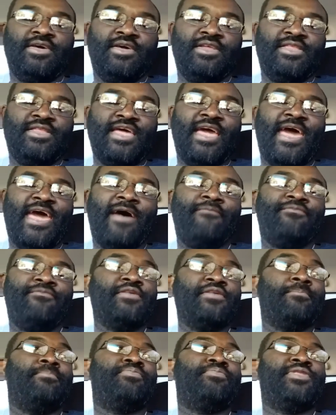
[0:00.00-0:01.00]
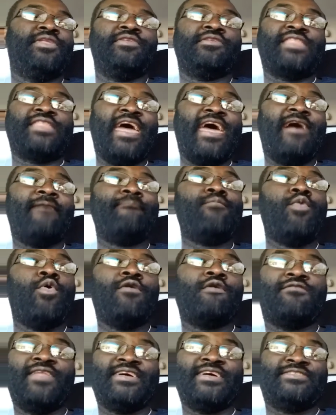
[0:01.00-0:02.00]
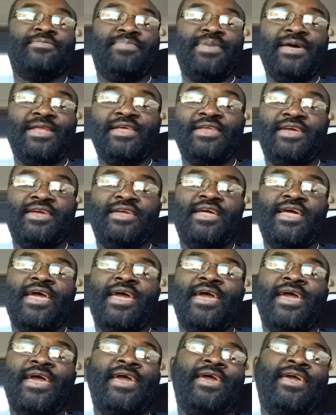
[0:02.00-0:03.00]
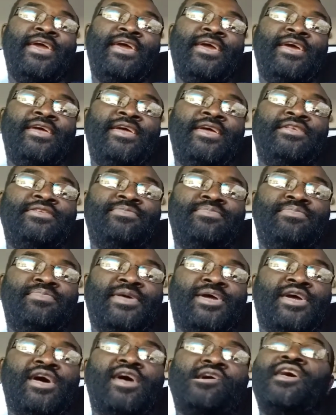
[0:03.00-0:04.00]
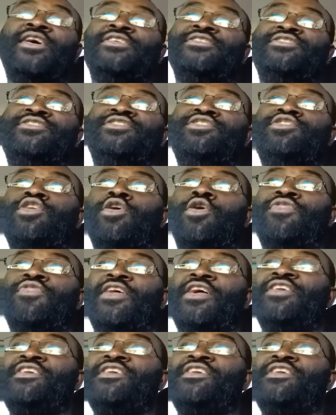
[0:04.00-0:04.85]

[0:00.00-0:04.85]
They have more flexibility, and because they're